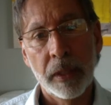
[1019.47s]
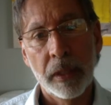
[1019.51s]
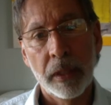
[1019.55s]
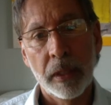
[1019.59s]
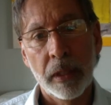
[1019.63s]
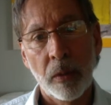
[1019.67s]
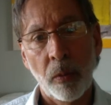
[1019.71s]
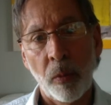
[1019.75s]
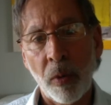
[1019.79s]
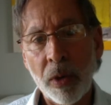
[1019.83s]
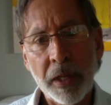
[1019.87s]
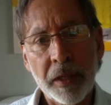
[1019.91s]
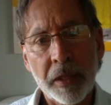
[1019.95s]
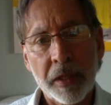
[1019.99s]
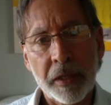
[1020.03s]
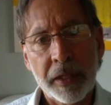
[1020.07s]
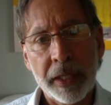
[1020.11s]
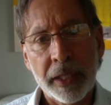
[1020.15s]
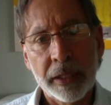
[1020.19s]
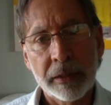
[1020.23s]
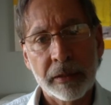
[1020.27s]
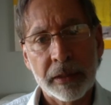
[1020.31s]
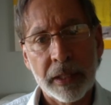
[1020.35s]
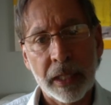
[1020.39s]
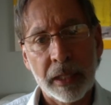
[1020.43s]
one of the
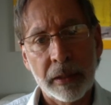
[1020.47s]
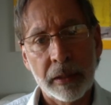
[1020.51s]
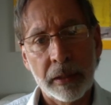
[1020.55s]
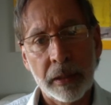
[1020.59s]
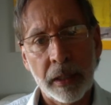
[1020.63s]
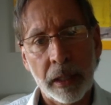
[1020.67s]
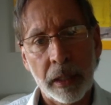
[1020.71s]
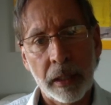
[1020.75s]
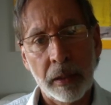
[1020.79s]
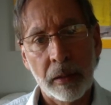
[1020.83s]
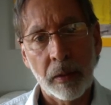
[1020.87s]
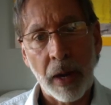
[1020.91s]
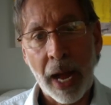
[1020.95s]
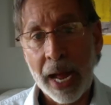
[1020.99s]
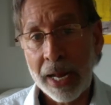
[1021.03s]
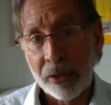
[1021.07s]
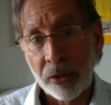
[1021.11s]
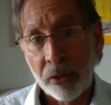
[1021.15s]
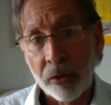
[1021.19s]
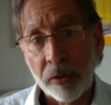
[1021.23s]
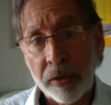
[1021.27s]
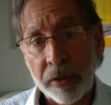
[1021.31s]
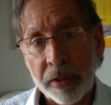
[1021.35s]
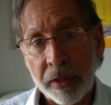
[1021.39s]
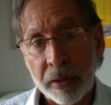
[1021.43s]
things that I
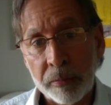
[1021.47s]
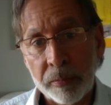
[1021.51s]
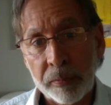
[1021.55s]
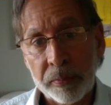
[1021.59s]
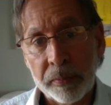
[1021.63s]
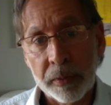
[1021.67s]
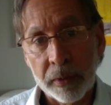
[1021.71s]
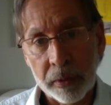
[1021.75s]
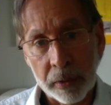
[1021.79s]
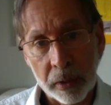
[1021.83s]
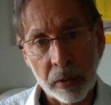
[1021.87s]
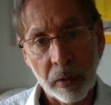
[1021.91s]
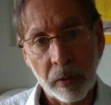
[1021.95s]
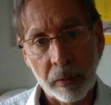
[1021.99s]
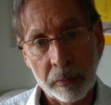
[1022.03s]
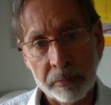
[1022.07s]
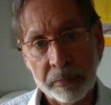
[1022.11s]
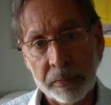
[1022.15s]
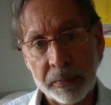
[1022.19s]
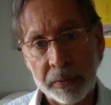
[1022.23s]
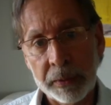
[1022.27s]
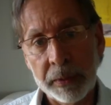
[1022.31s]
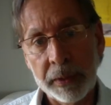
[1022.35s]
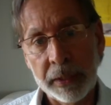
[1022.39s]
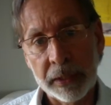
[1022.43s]
learned in,
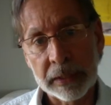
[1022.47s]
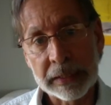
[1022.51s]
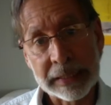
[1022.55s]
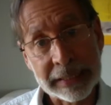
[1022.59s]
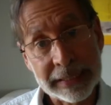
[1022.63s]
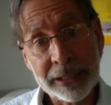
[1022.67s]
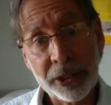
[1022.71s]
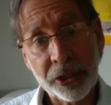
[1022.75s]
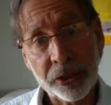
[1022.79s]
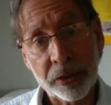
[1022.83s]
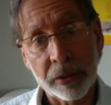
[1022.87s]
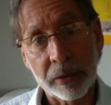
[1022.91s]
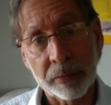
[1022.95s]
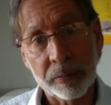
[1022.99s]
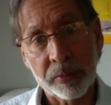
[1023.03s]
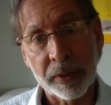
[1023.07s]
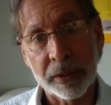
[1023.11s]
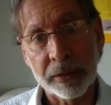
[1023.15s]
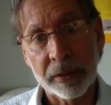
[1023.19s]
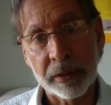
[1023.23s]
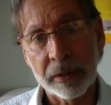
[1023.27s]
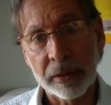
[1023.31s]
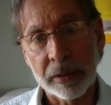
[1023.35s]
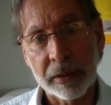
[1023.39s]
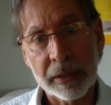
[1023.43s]
being a teacher in
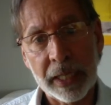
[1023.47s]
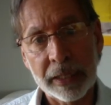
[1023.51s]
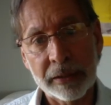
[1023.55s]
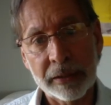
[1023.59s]
prison is that